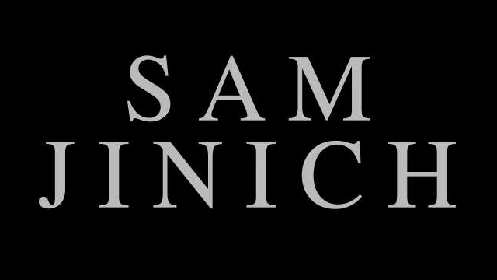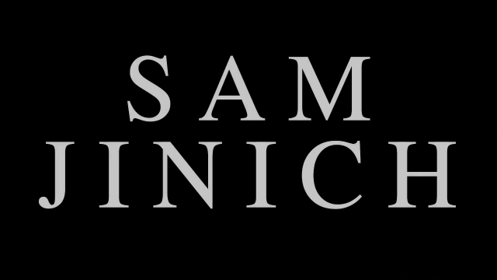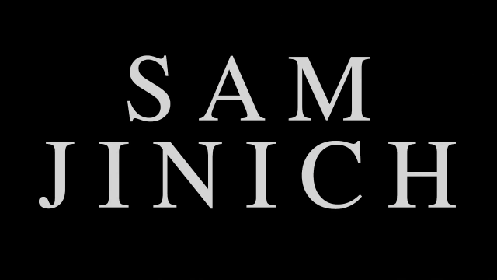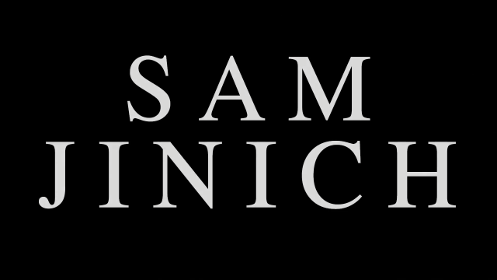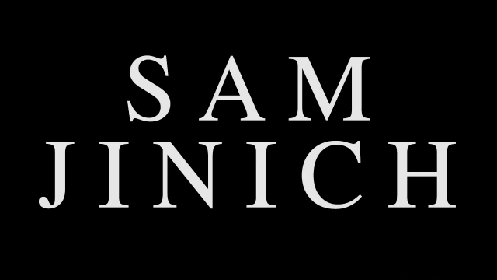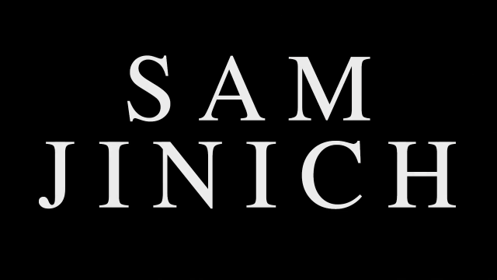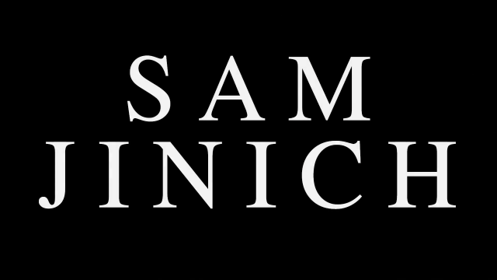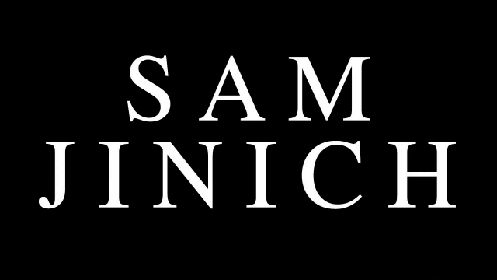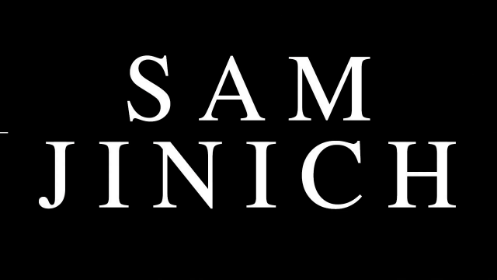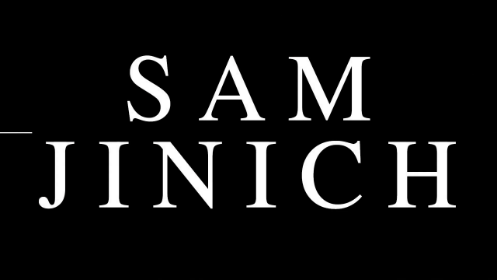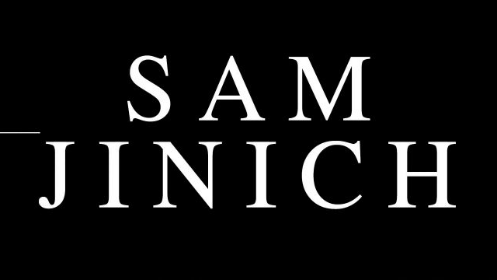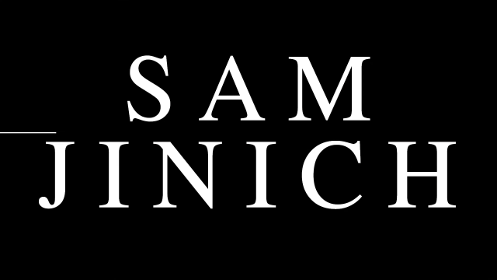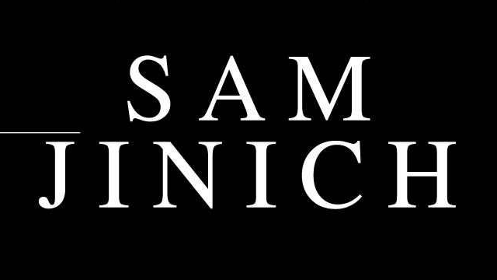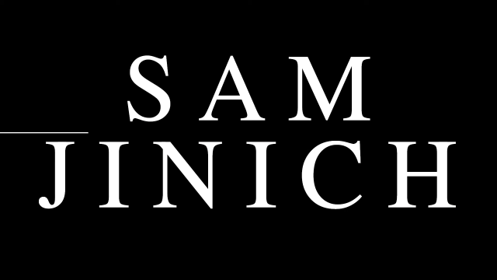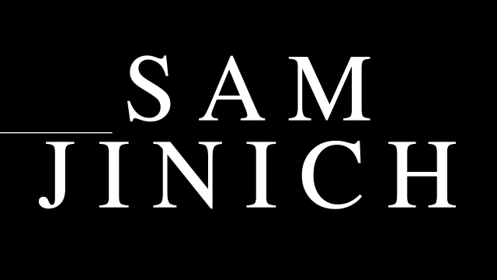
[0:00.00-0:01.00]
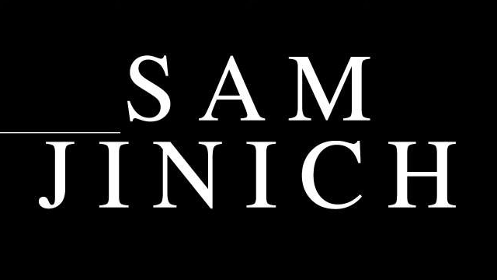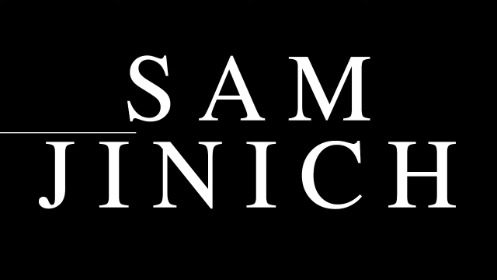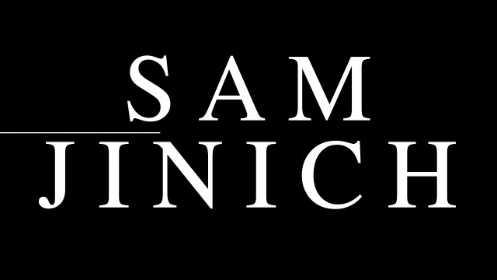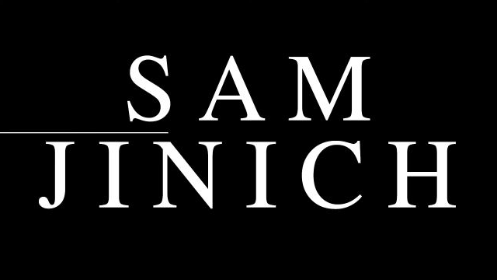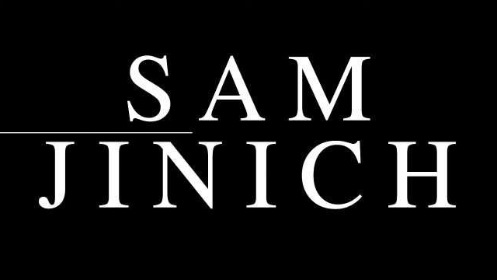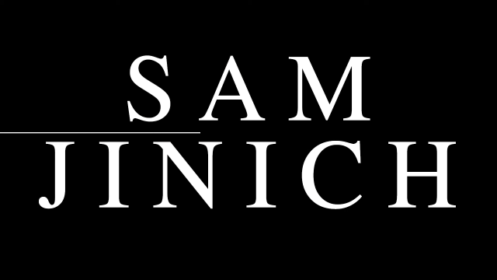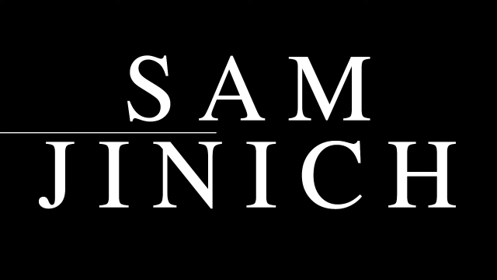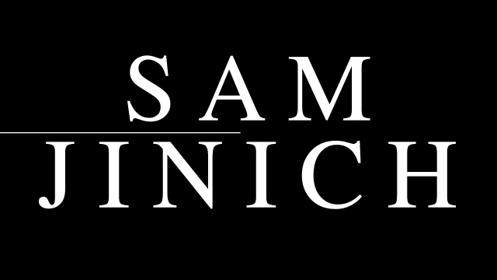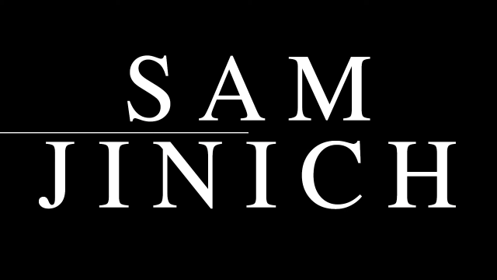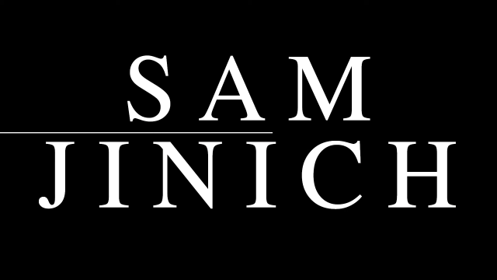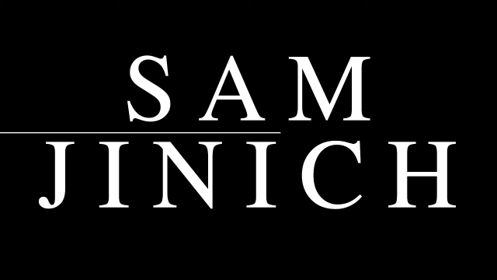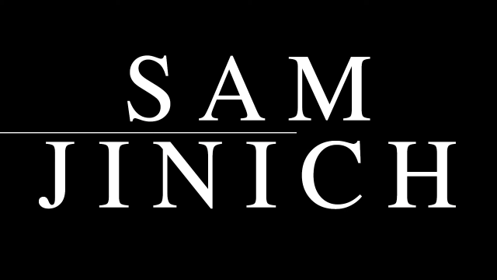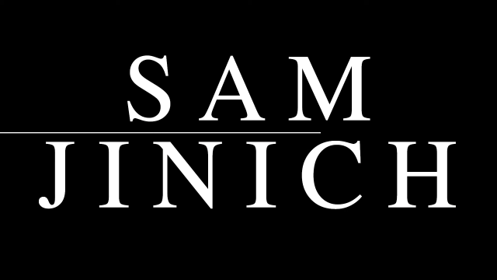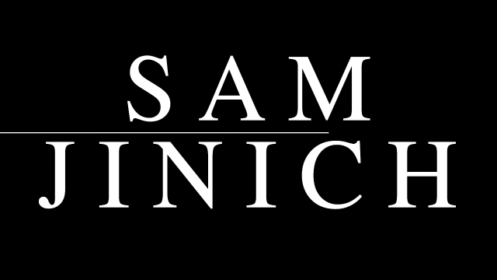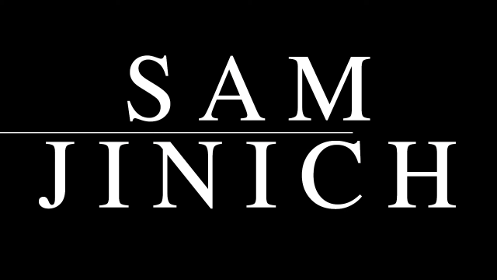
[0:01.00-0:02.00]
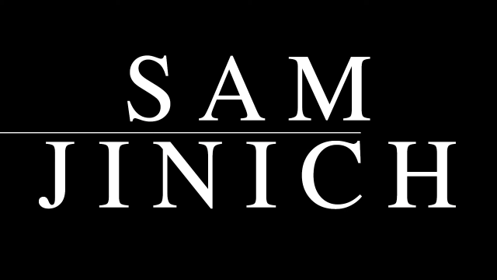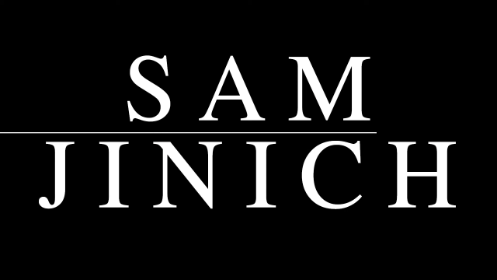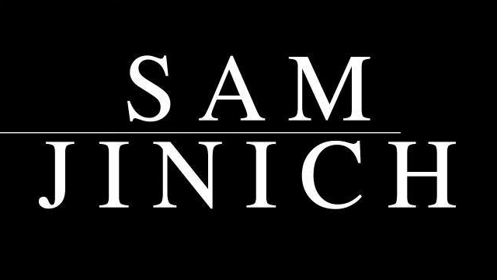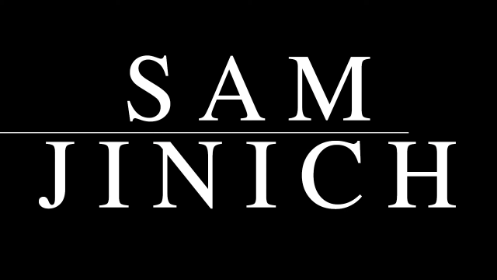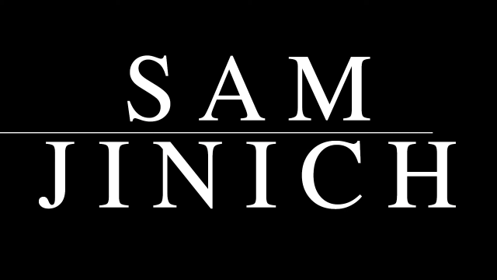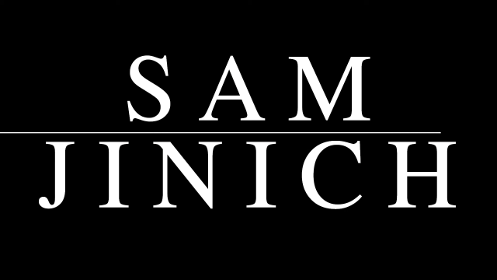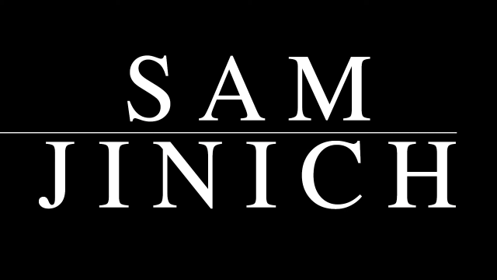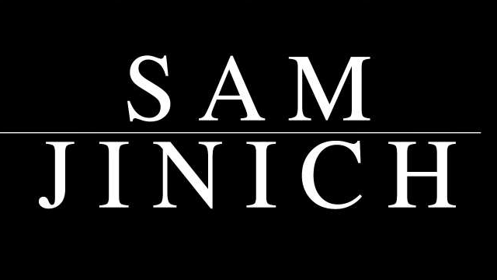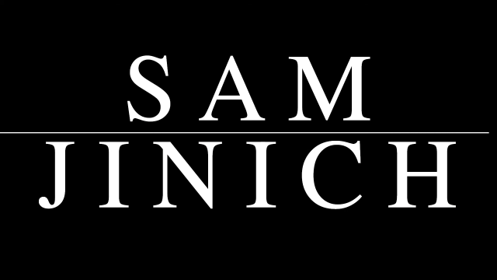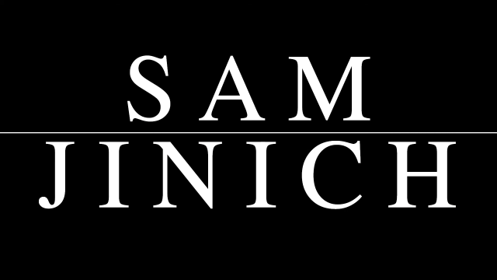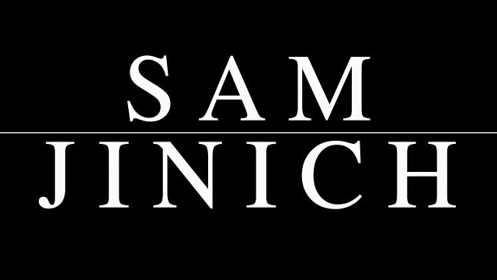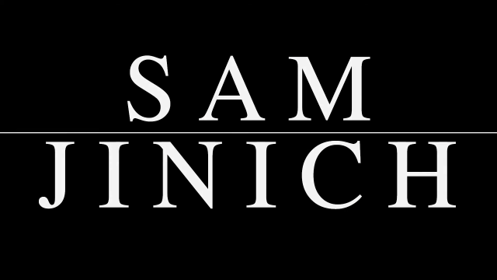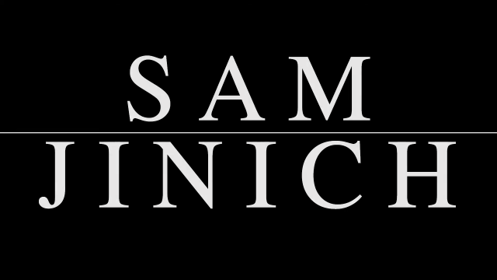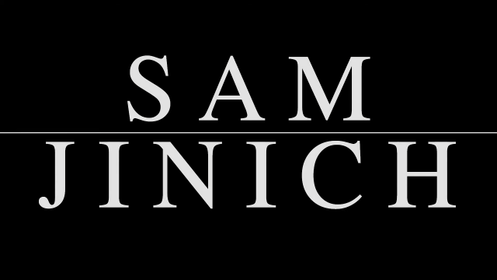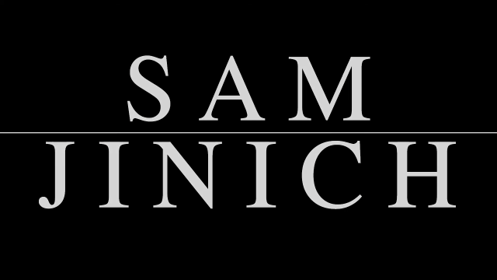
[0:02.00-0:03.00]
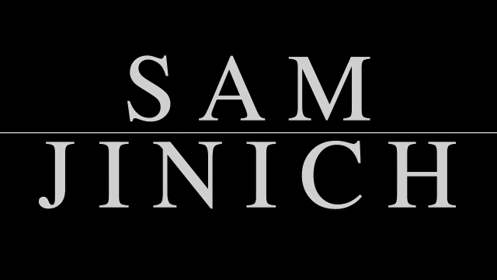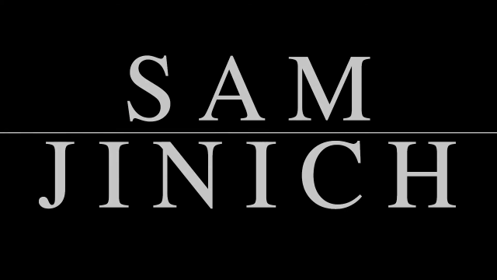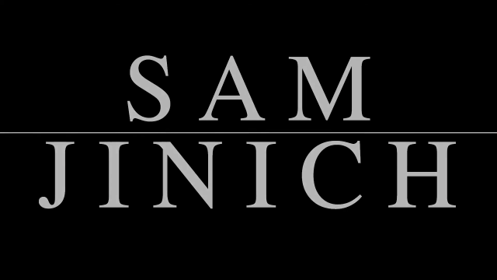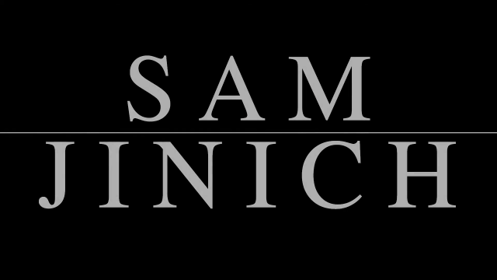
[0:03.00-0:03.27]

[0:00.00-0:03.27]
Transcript: [unreadable: no face in view]